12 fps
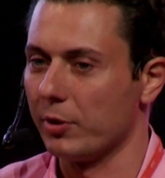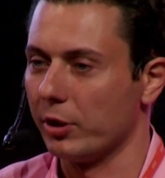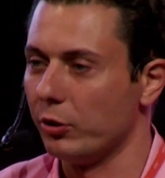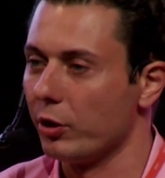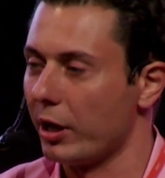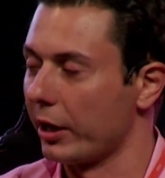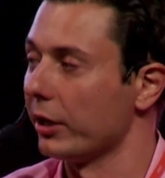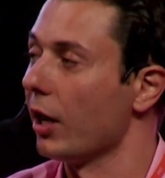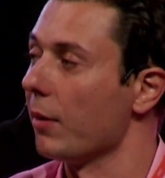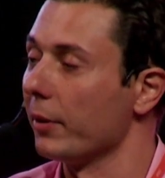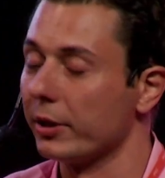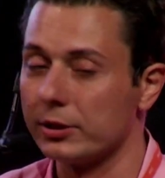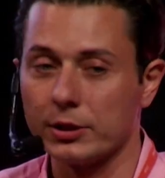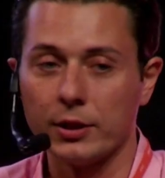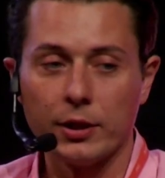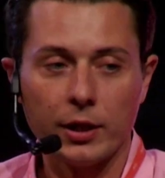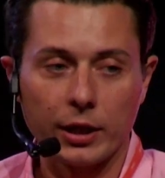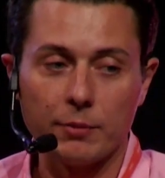unit economics
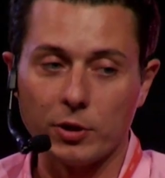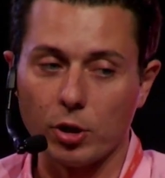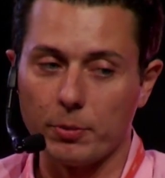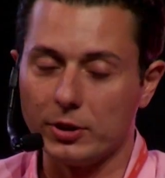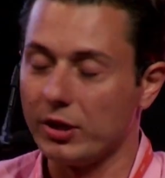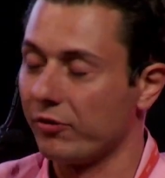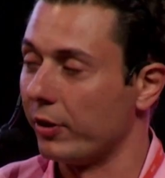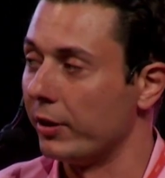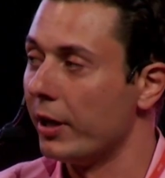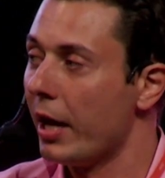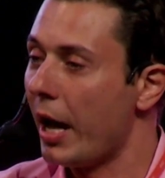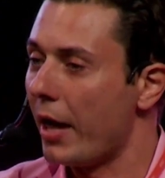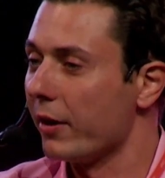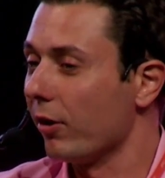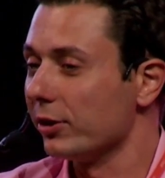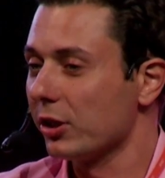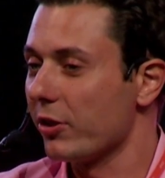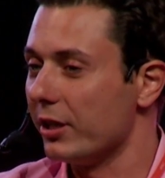can be a little bit different. And then also
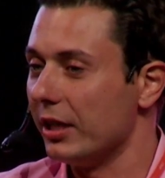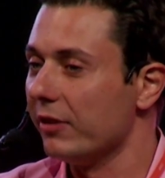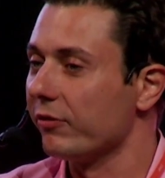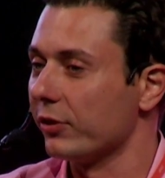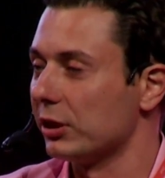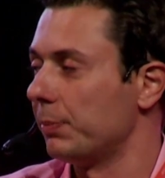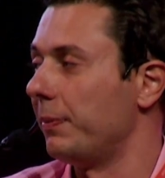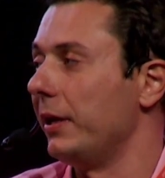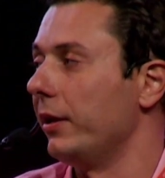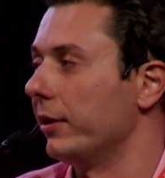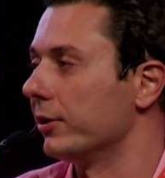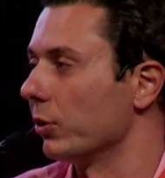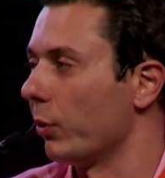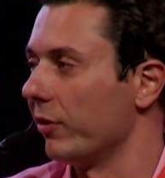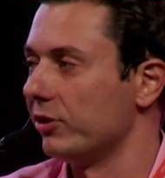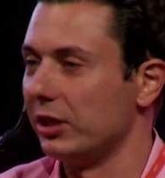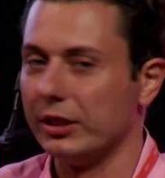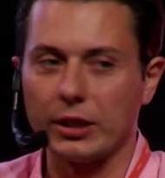the need for speed. So we've
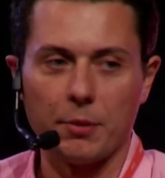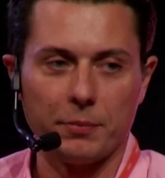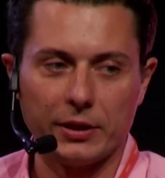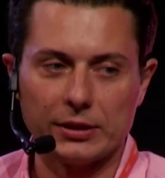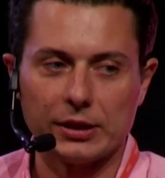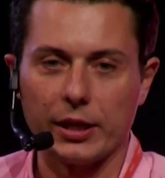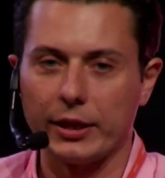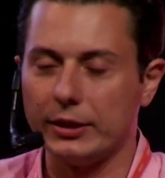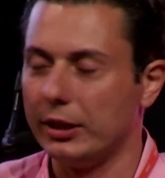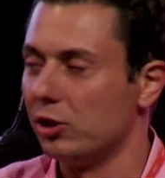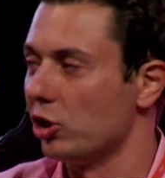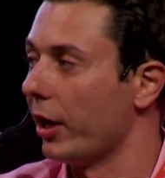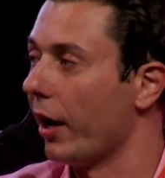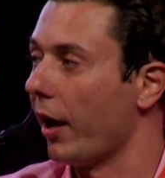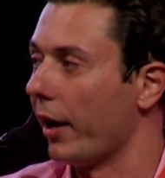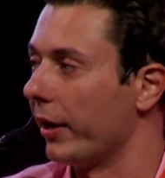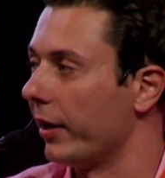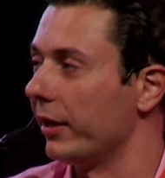seen companies like
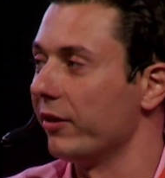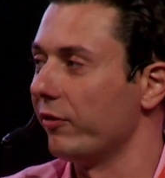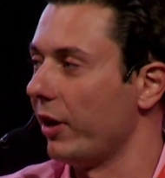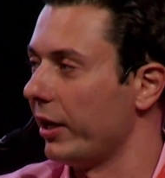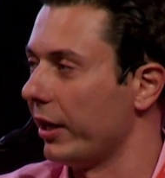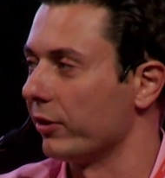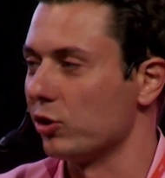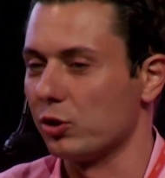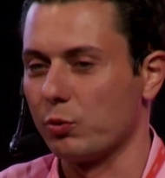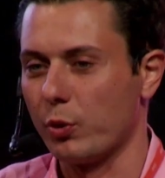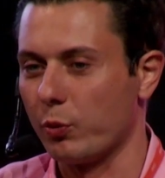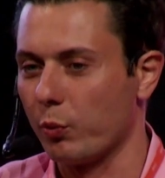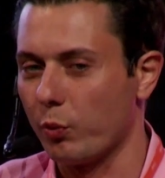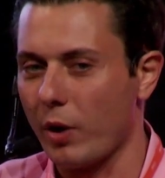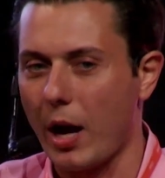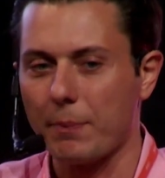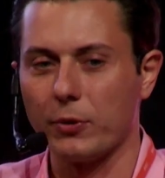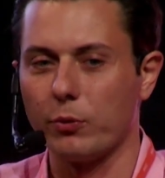DJI innovating just with
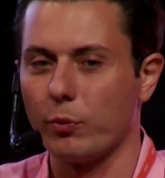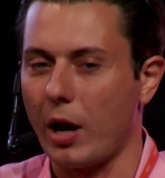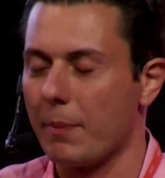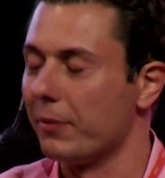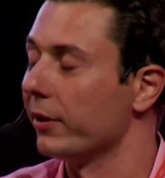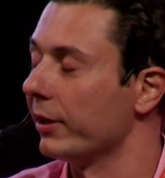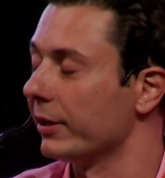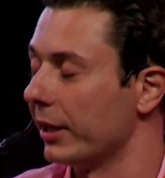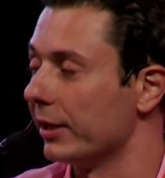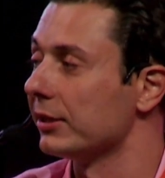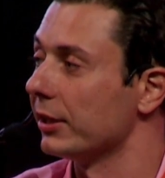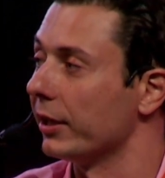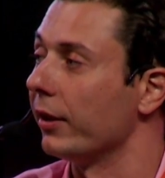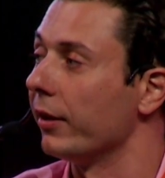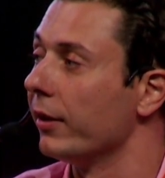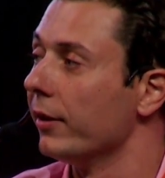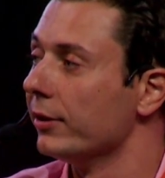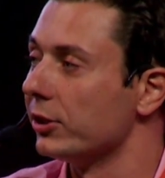rapid intensity.
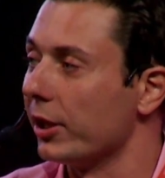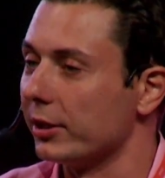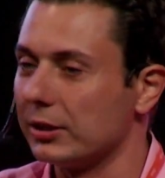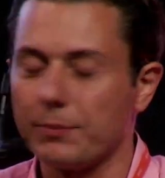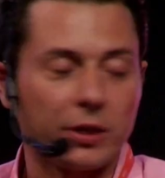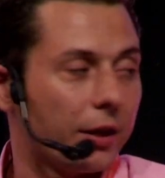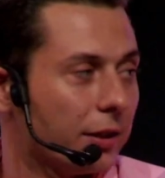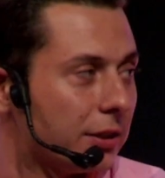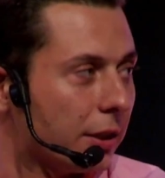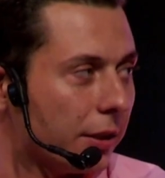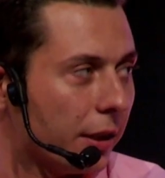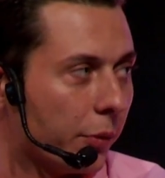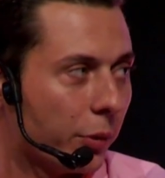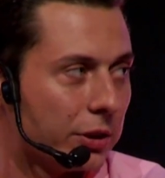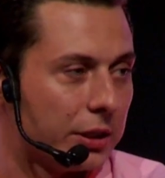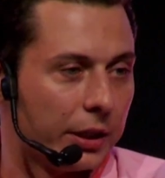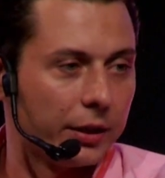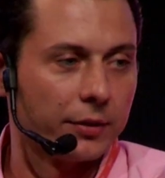So that's something else that we're
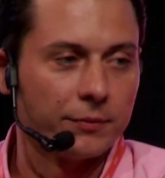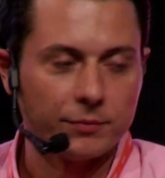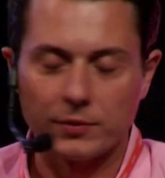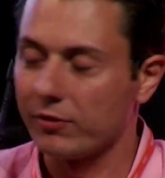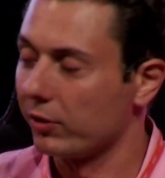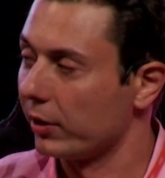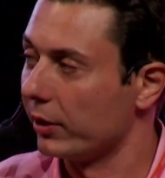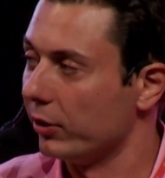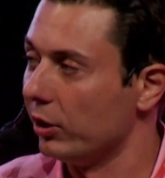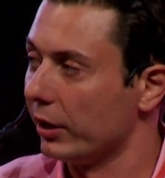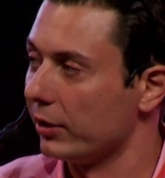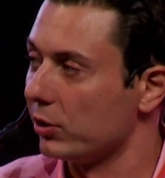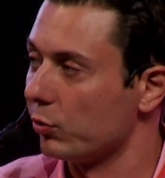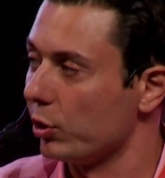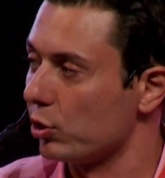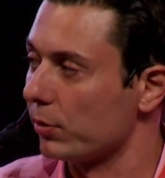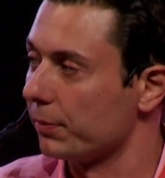seeing definitely unique in this region.